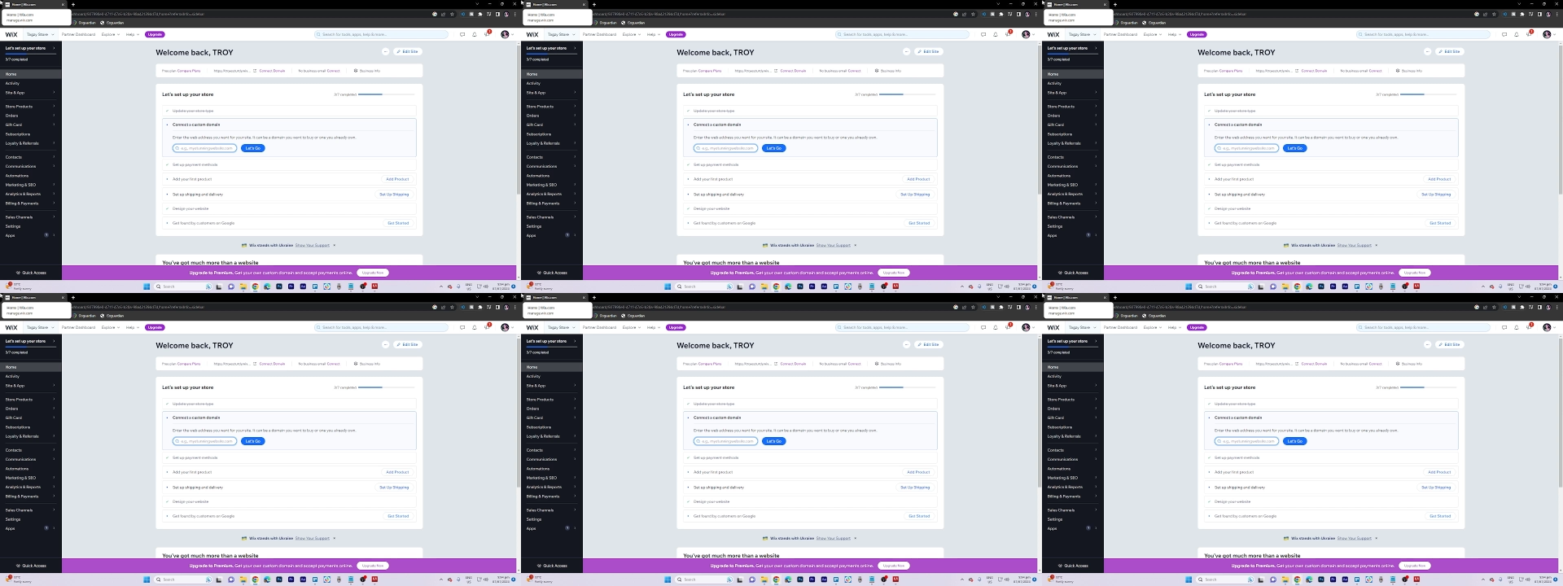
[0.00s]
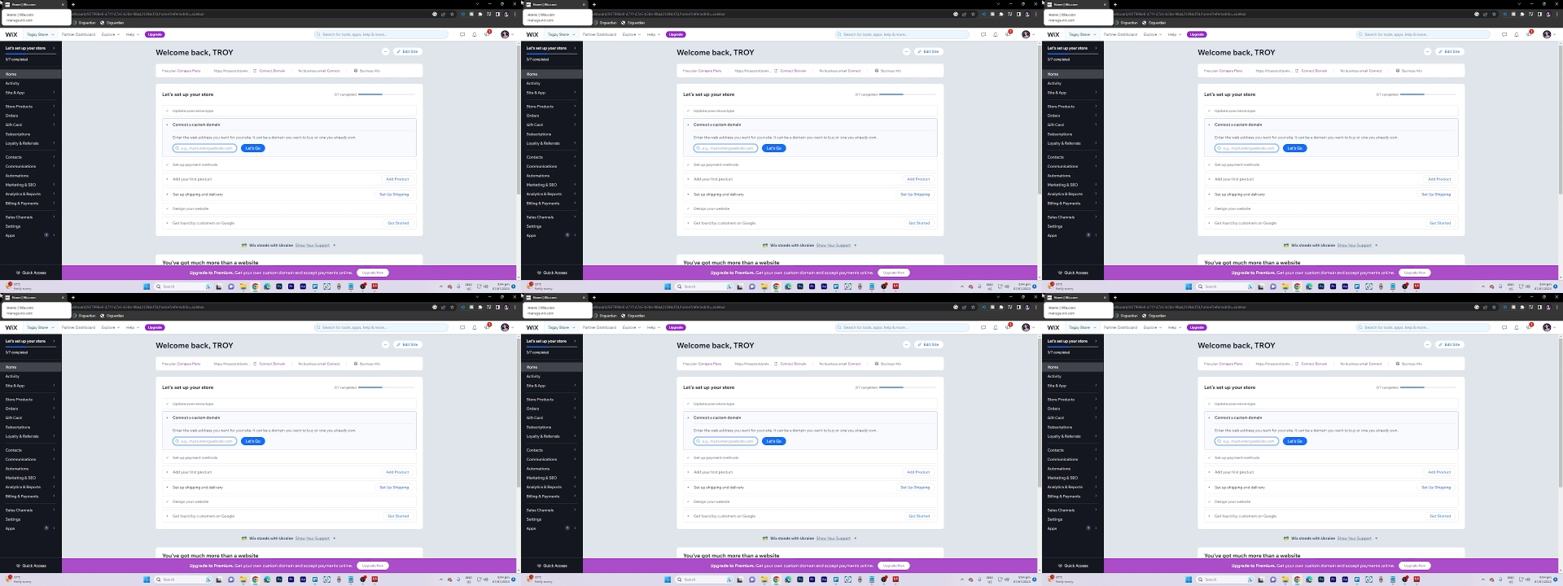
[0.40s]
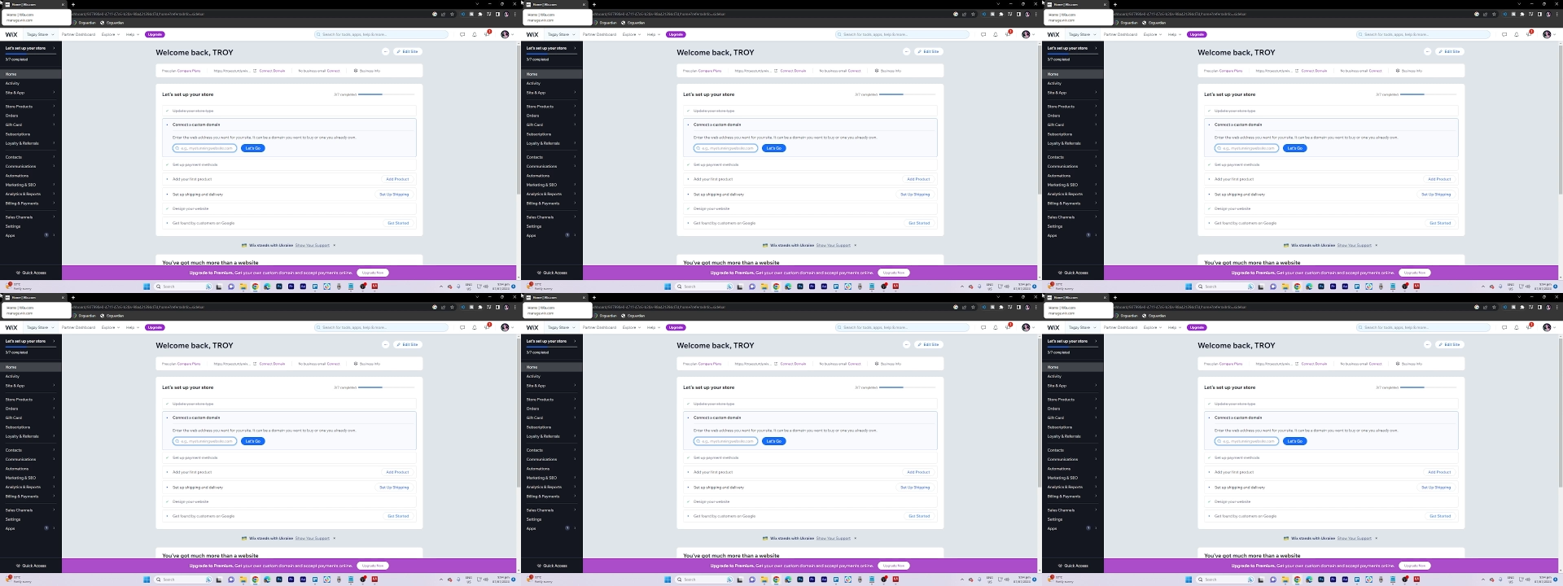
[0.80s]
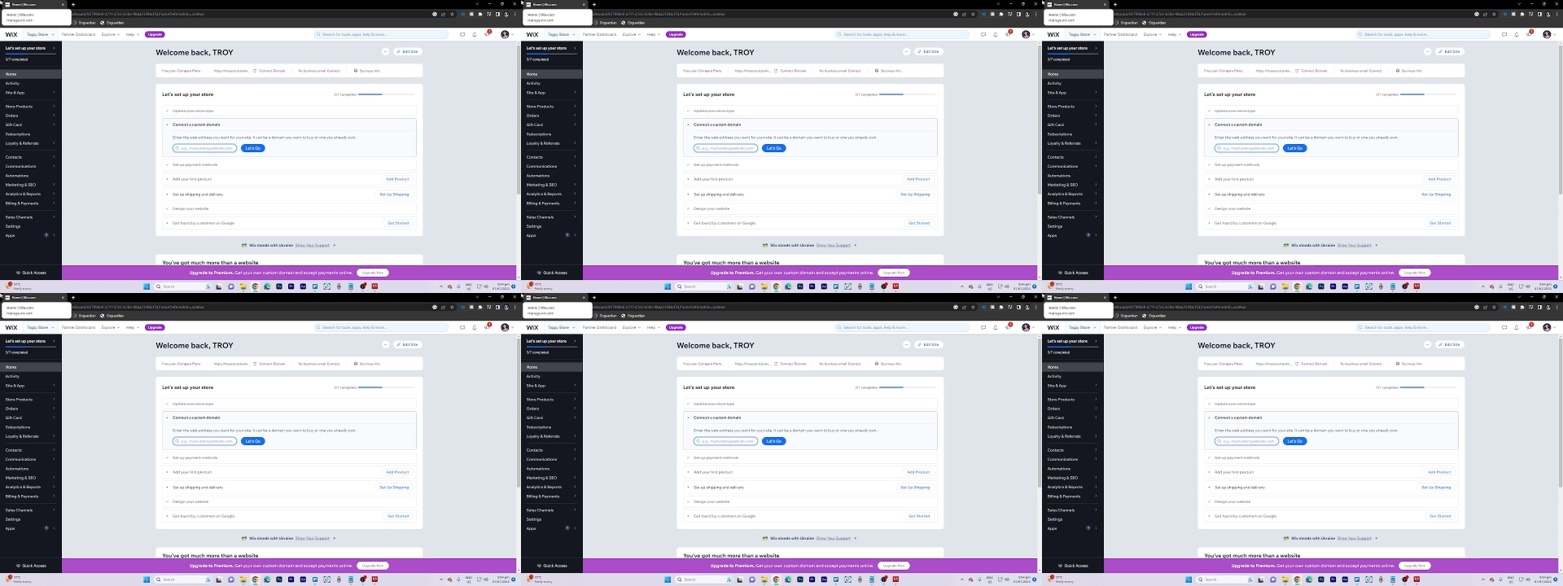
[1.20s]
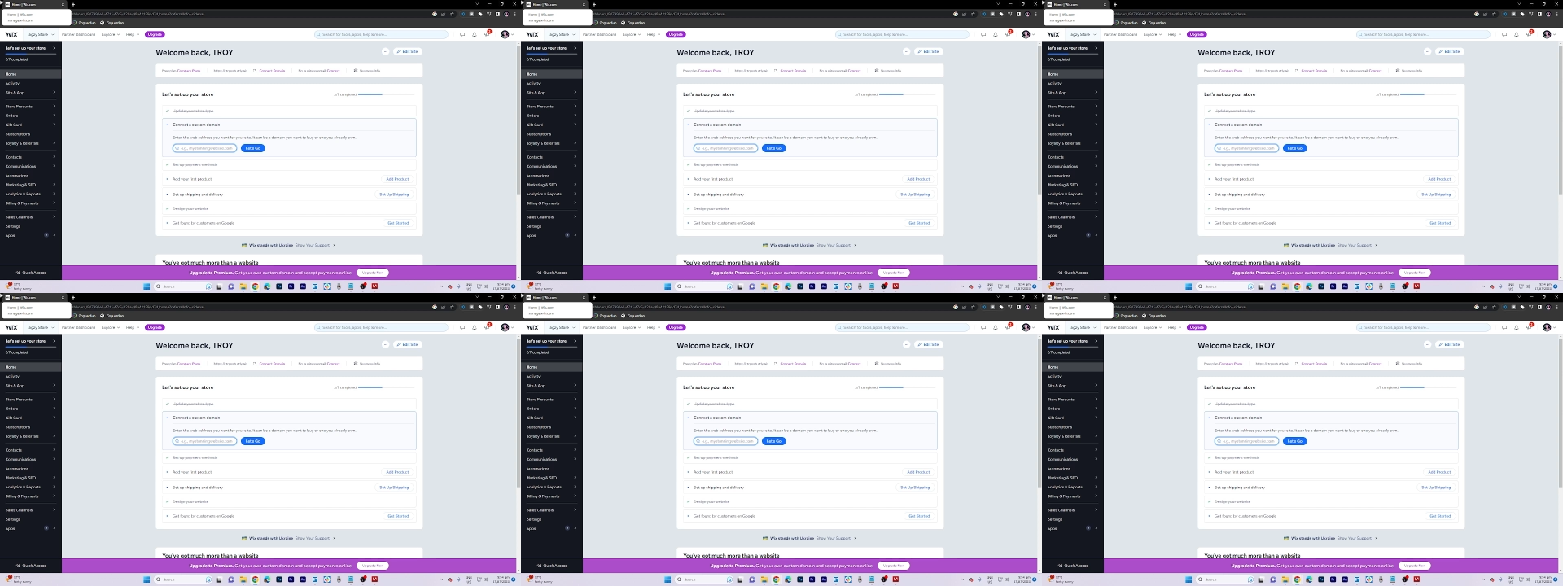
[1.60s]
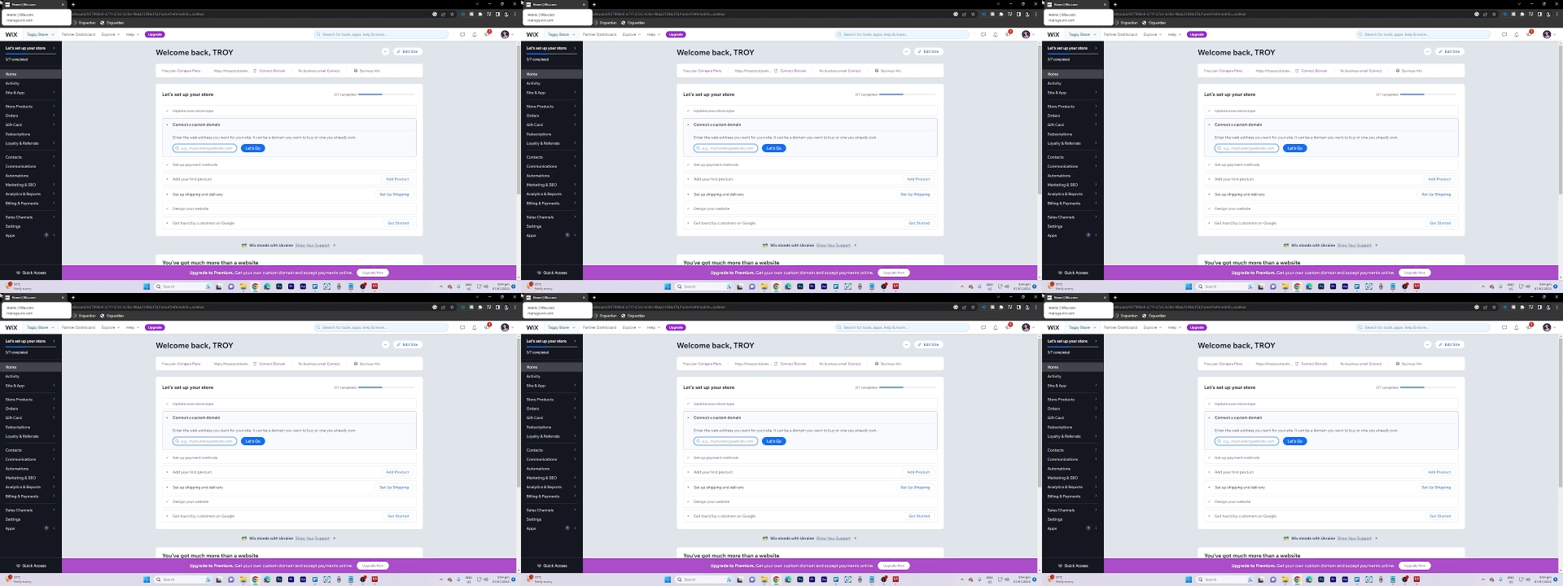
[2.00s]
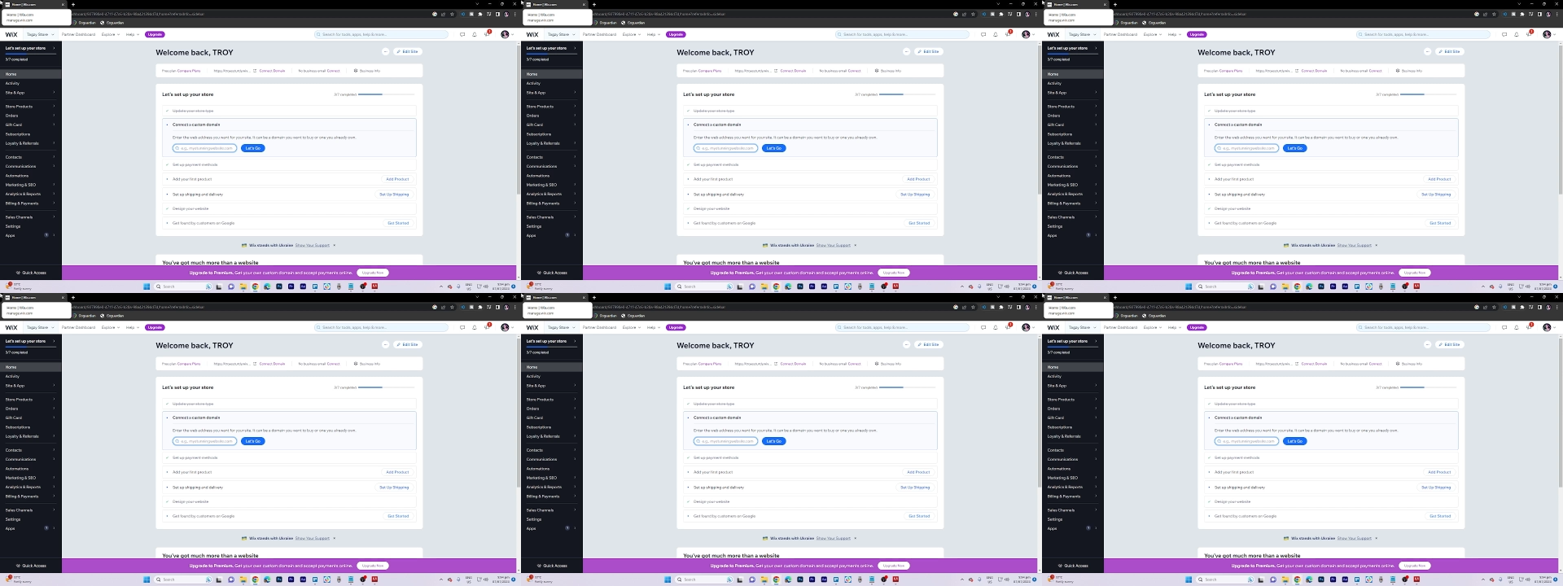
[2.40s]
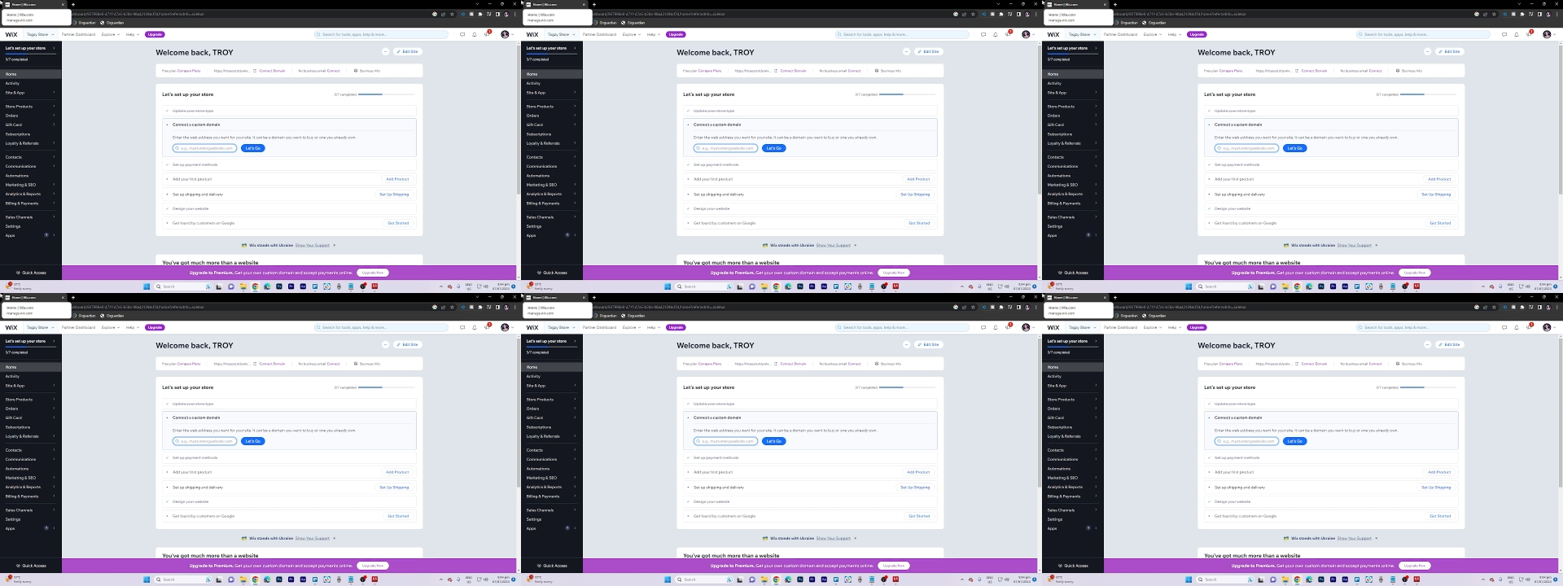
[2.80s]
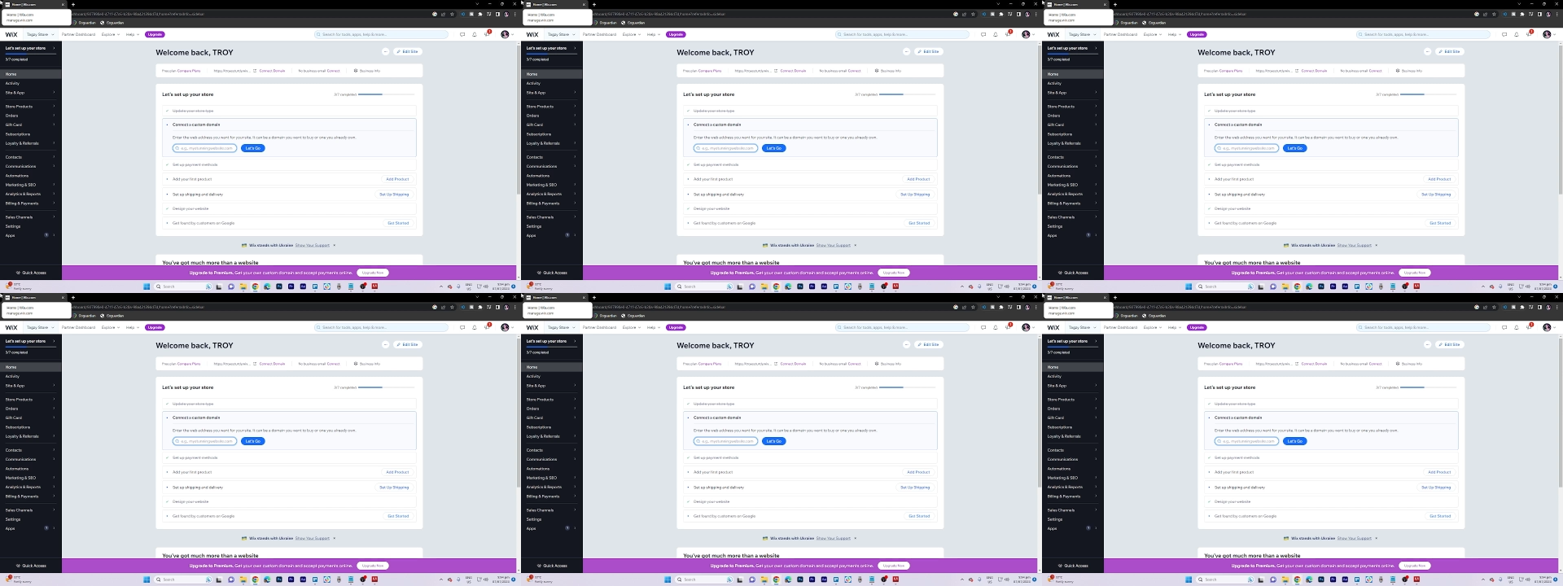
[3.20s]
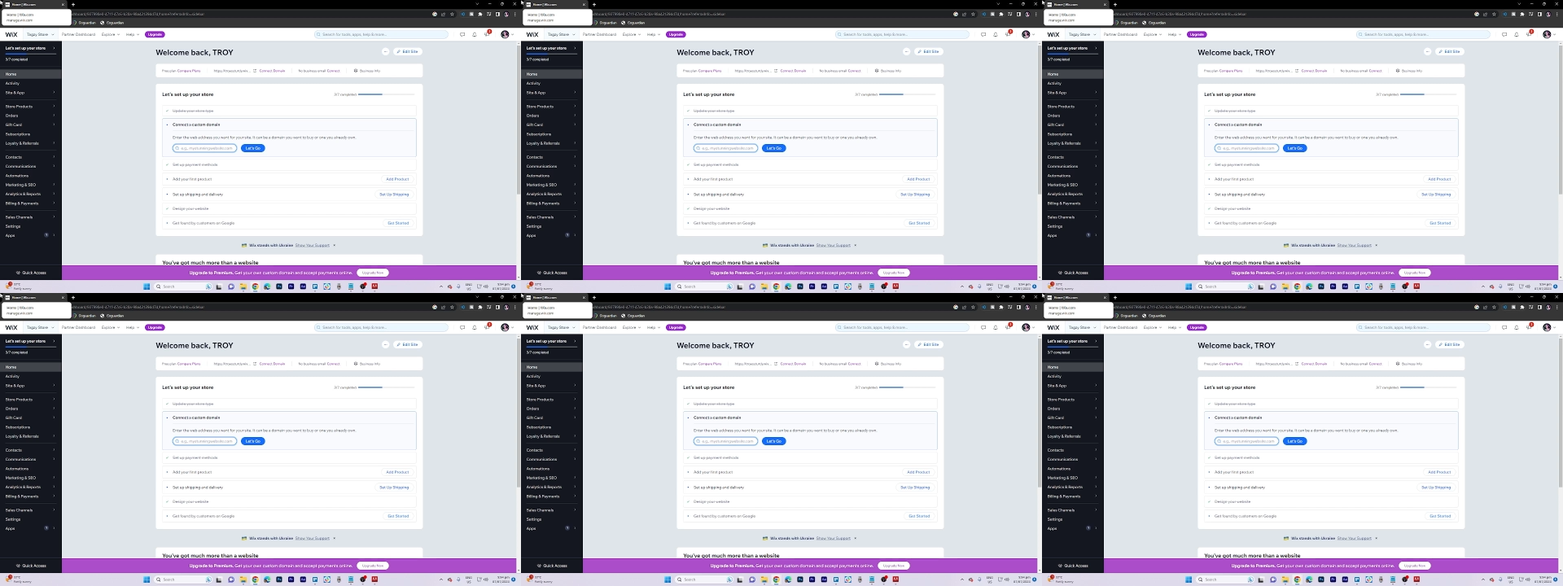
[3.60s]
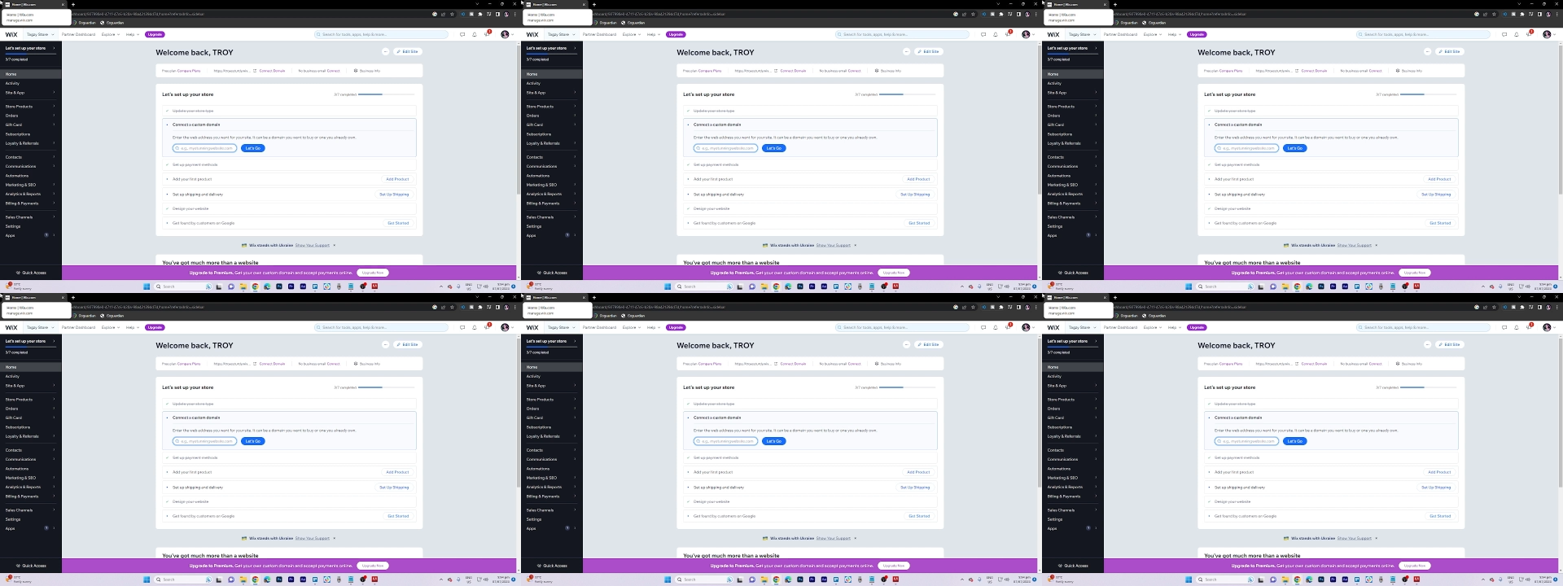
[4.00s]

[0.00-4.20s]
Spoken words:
(no speaker visible)